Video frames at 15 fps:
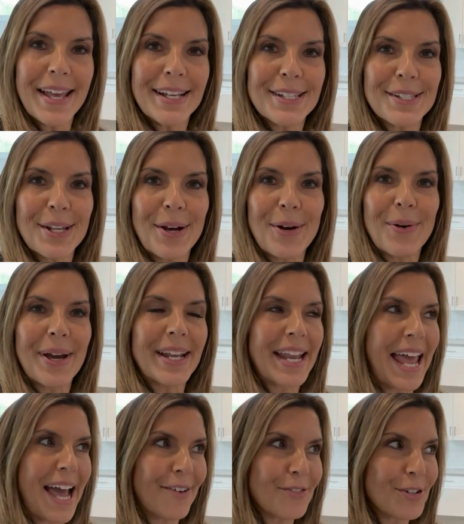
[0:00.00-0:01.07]
So, and
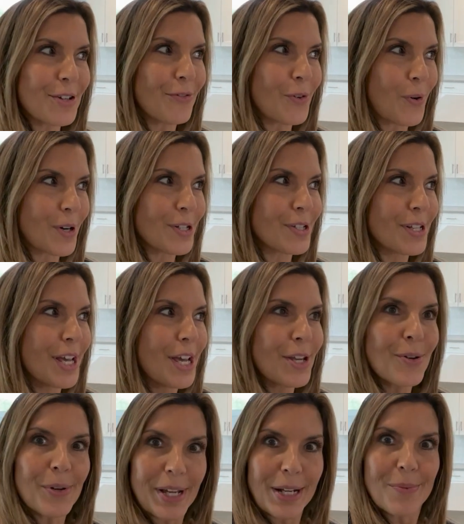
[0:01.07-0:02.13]
after, of course,
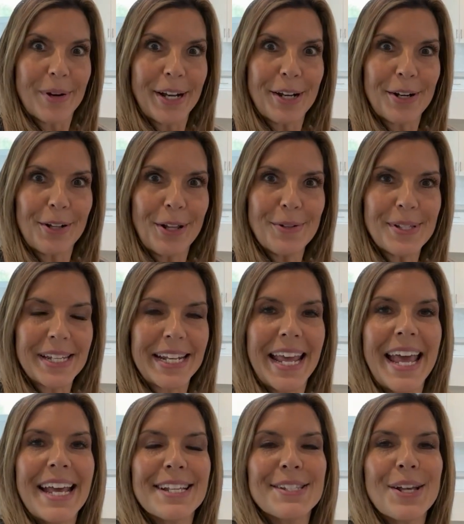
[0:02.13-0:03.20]
you're getting ready to closing.
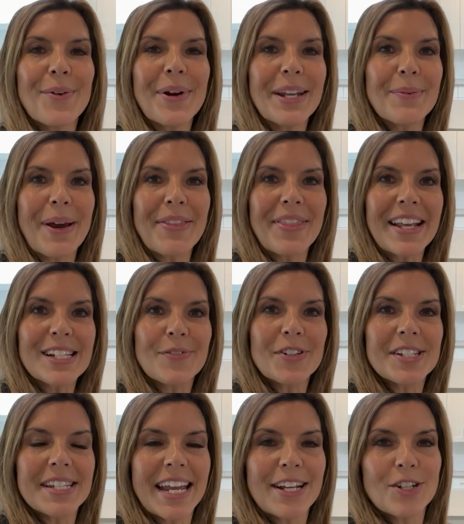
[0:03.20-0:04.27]
So anyway, thanks for
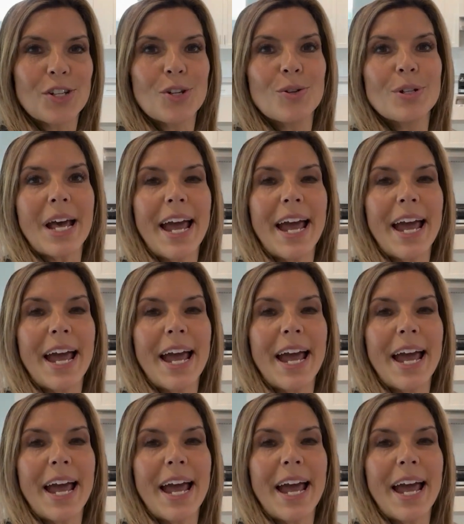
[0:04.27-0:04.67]
staying tuned.